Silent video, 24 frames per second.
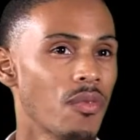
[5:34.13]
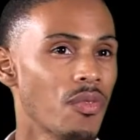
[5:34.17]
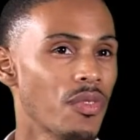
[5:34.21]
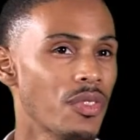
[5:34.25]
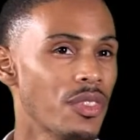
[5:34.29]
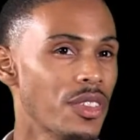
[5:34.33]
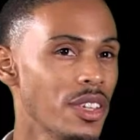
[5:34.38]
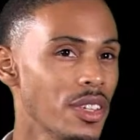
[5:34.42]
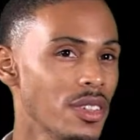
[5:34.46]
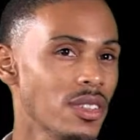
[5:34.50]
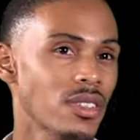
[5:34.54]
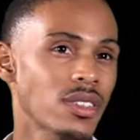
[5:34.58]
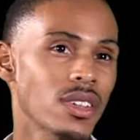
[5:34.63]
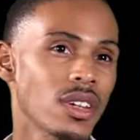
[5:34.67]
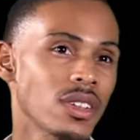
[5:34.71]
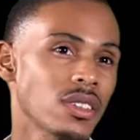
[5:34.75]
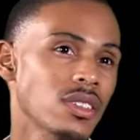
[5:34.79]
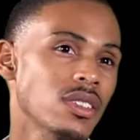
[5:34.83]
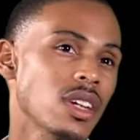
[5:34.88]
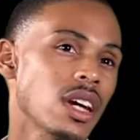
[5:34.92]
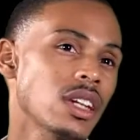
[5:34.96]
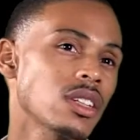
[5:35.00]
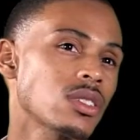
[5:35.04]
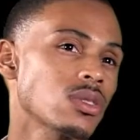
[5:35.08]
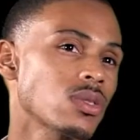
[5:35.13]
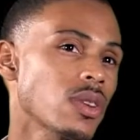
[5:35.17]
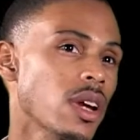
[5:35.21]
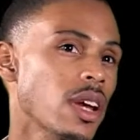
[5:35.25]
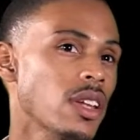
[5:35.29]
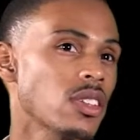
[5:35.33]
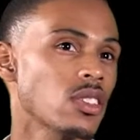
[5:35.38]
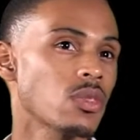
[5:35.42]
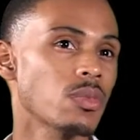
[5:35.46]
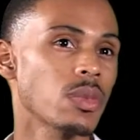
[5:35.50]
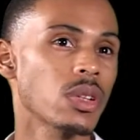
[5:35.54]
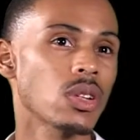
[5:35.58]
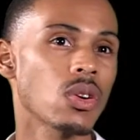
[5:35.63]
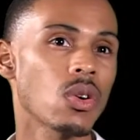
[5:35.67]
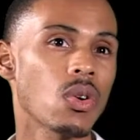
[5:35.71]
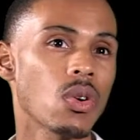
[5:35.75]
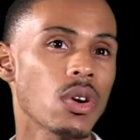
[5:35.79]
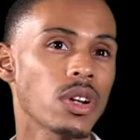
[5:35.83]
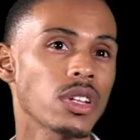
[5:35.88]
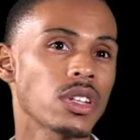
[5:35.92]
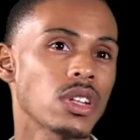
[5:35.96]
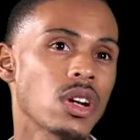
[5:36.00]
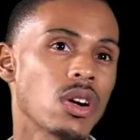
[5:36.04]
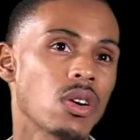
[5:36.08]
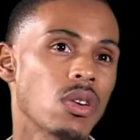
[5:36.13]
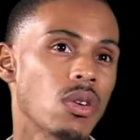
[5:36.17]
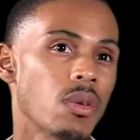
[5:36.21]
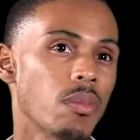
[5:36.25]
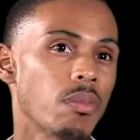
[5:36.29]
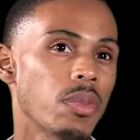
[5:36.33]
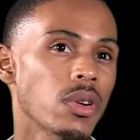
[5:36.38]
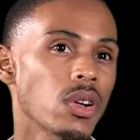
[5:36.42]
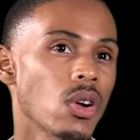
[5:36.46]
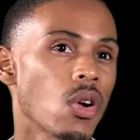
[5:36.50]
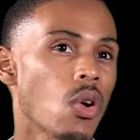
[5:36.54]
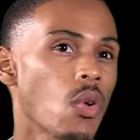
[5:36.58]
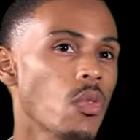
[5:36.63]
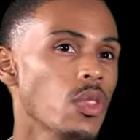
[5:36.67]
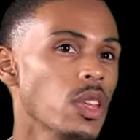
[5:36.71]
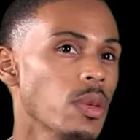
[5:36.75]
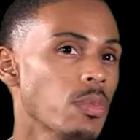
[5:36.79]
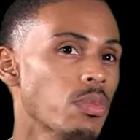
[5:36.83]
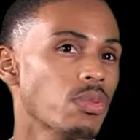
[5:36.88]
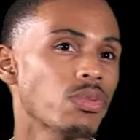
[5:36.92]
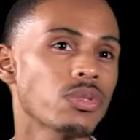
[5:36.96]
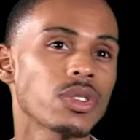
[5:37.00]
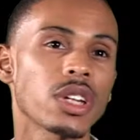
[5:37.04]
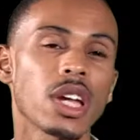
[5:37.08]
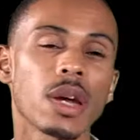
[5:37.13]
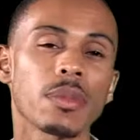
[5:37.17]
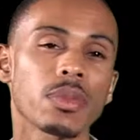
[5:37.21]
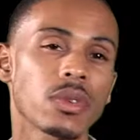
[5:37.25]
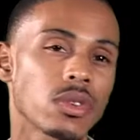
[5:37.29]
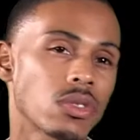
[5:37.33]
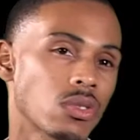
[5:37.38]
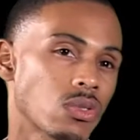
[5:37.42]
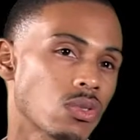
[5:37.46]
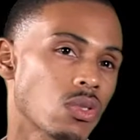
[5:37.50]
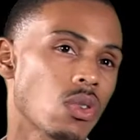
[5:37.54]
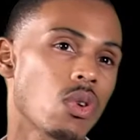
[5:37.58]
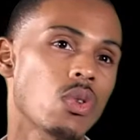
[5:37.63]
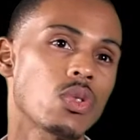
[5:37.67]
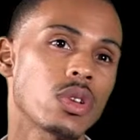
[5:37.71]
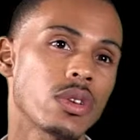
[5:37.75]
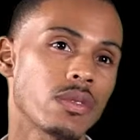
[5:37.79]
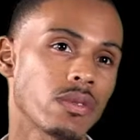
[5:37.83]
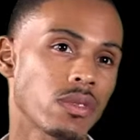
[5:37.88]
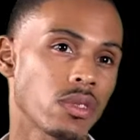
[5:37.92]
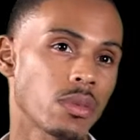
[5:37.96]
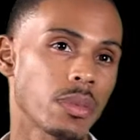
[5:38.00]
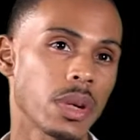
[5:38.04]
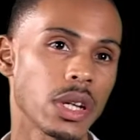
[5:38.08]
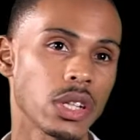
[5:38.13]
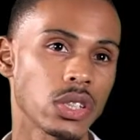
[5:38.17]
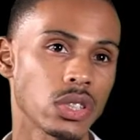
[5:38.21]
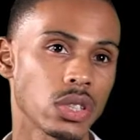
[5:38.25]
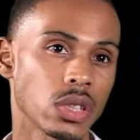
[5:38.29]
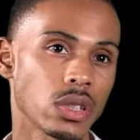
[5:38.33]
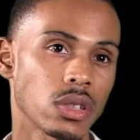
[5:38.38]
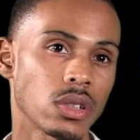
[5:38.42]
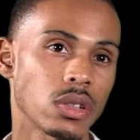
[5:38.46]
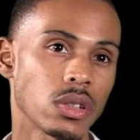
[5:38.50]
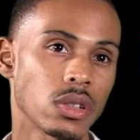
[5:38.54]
This does not transmit audio, but only preamp control information.